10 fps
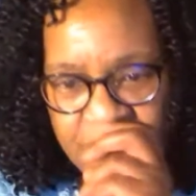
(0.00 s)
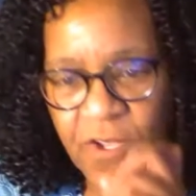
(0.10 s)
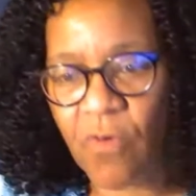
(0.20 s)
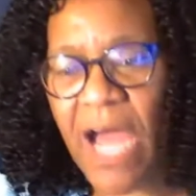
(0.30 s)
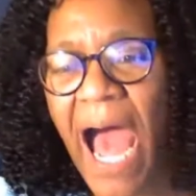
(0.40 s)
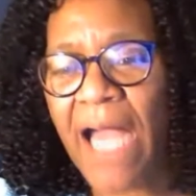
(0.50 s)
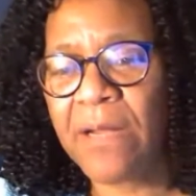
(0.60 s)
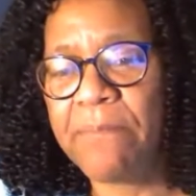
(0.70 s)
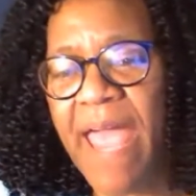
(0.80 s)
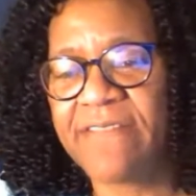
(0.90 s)
And so God
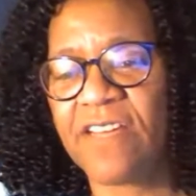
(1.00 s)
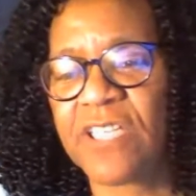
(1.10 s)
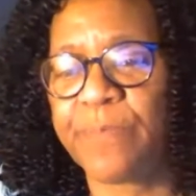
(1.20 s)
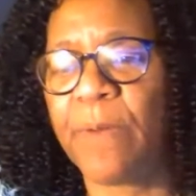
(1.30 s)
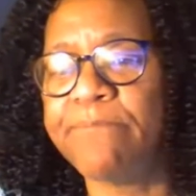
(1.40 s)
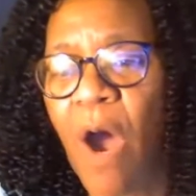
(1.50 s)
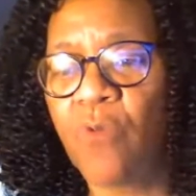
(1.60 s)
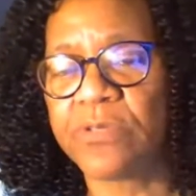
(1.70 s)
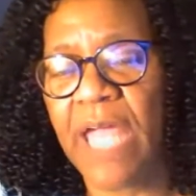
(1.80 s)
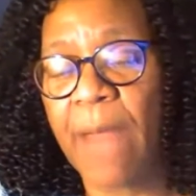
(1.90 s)
commands us to
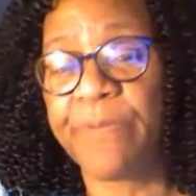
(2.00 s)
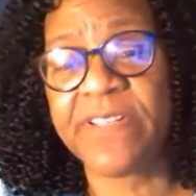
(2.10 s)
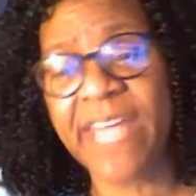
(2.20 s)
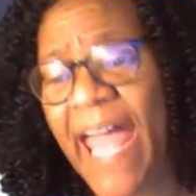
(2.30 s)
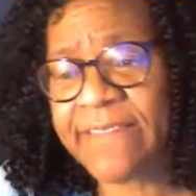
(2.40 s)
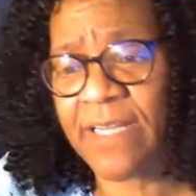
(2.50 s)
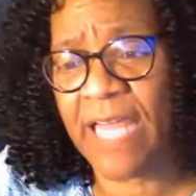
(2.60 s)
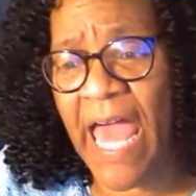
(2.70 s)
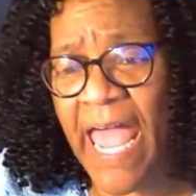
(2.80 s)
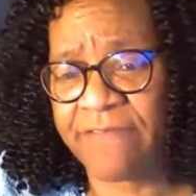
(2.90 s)
promote and protect the
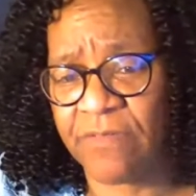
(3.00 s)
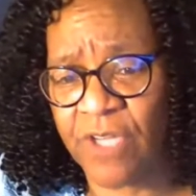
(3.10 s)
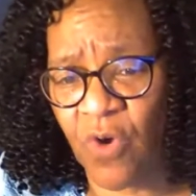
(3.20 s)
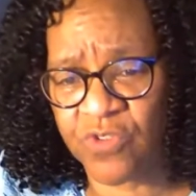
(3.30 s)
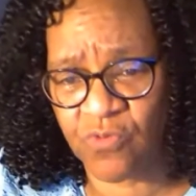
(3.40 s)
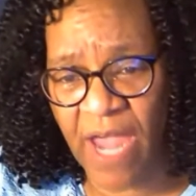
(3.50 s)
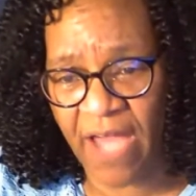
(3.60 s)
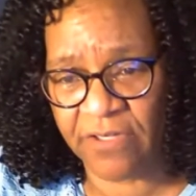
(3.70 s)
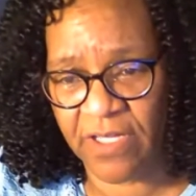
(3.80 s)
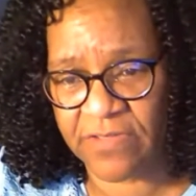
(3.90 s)
lives of those
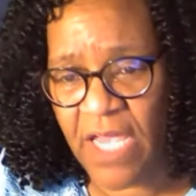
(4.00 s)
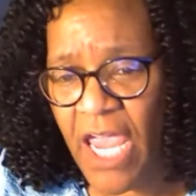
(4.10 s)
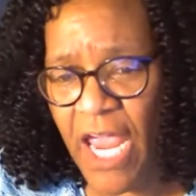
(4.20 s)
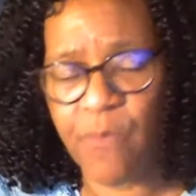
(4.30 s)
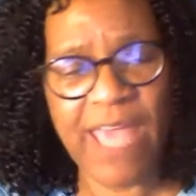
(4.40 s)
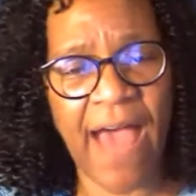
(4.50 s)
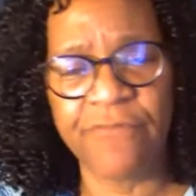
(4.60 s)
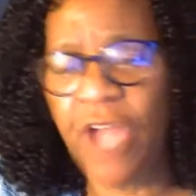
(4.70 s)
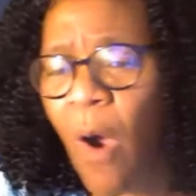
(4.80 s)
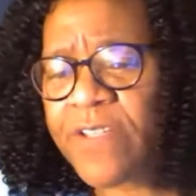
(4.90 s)
around us. And we
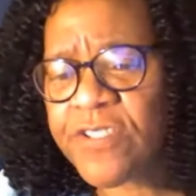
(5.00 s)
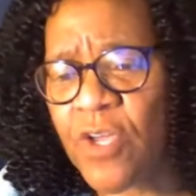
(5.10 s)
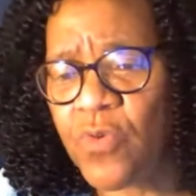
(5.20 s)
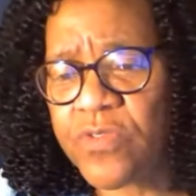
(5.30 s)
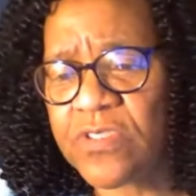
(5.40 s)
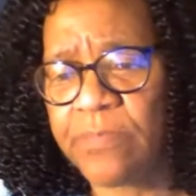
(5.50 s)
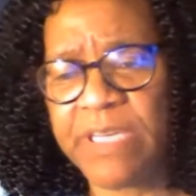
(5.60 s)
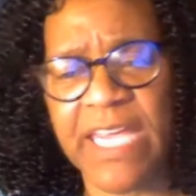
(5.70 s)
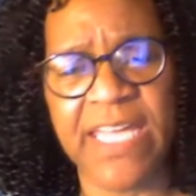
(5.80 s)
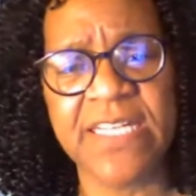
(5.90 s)
have no excuse to
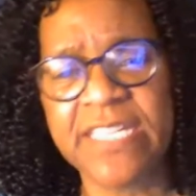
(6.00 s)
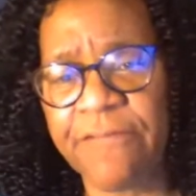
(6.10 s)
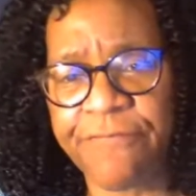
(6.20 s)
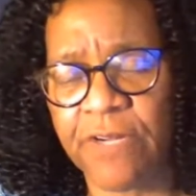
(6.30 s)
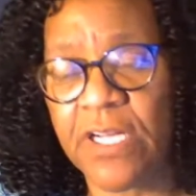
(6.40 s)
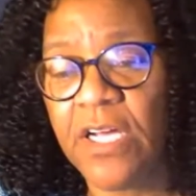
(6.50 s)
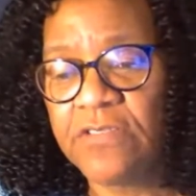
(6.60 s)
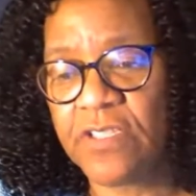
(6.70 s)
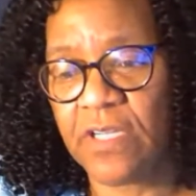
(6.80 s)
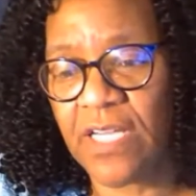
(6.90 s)
be indifferent
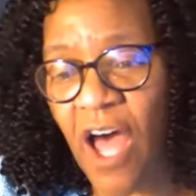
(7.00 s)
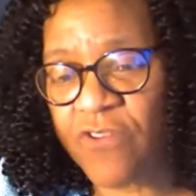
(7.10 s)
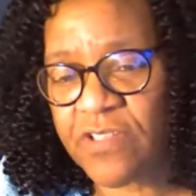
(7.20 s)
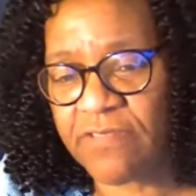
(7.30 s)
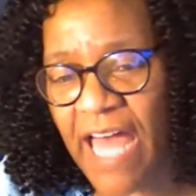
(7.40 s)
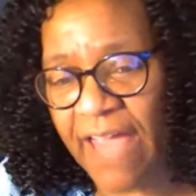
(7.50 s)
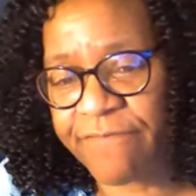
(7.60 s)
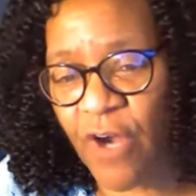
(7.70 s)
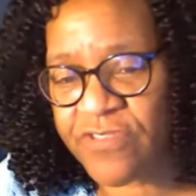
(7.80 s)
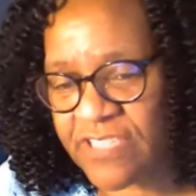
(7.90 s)
to the loss of
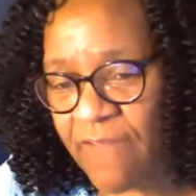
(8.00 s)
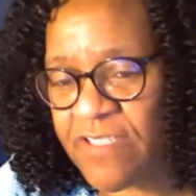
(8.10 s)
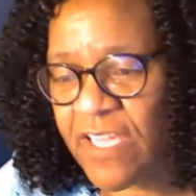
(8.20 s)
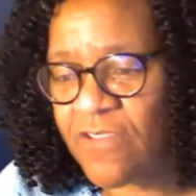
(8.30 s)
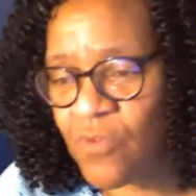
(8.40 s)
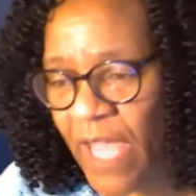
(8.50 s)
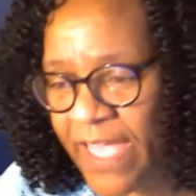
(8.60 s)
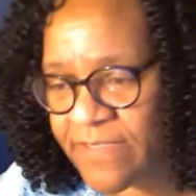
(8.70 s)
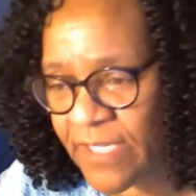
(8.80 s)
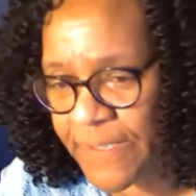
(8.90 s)
life. Verse 17 through
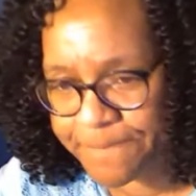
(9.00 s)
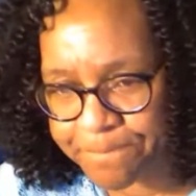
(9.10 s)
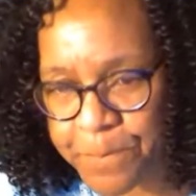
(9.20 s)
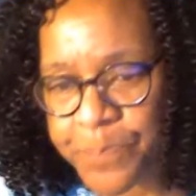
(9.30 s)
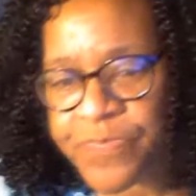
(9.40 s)
18.